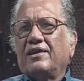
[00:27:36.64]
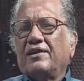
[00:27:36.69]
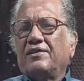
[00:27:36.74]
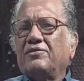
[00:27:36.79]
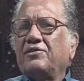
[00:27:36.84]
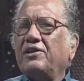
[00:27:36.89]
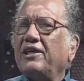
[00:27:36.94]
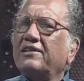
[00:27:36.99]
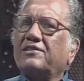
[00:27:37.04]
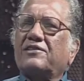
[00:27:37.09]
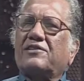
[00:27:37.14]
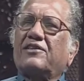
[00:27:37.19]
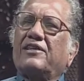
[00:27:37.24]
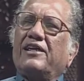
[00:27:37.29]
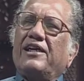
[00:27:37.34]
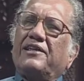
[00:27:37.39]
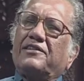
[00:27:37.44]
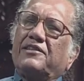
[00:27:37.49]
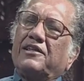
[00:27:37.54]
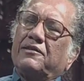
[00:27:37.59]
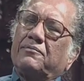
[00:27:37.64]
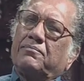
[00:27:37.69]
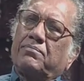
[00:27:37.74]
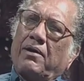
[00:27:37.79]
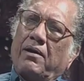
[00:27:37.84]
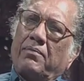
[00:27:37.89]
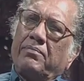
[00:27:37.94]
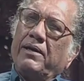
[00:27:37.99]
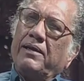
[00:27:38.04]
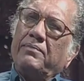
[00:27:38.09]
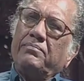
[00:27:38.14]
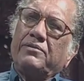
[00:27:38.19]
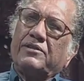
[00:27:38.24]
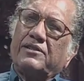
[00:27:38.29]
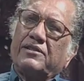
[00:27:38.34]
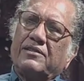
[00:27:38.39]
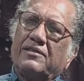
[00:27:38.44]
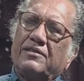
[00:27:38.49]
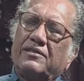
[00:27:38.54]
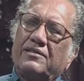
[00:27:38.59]
This created
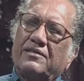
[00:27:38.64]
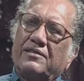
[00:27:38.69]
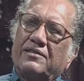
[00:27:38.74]
problems